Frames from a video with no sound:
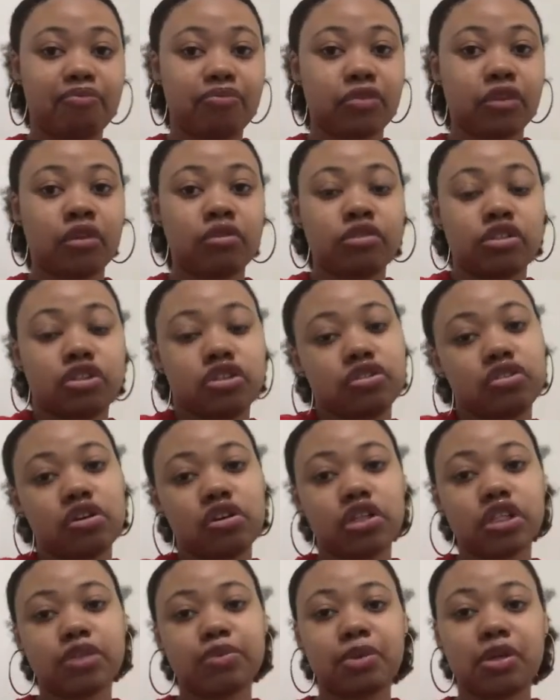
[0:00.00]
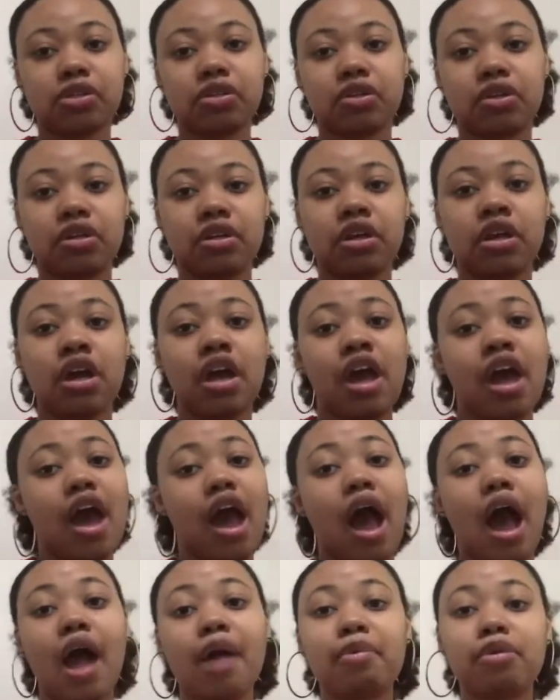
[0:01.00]
which, you know, it smells good.
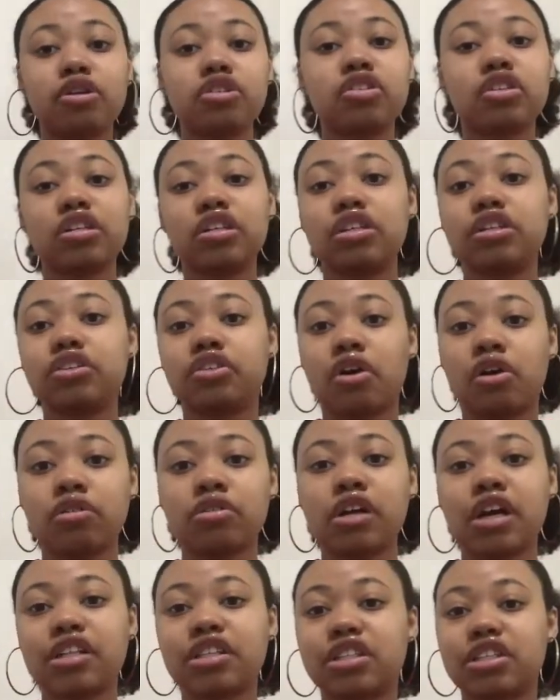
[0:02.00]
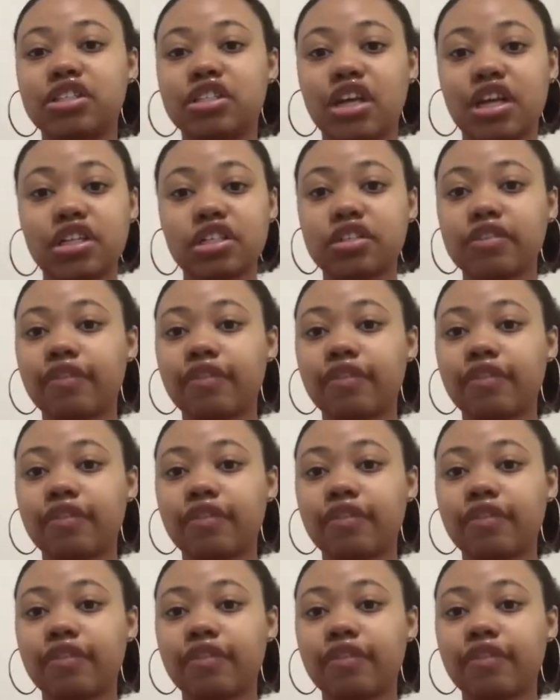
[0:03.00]
I personally don't like the taste of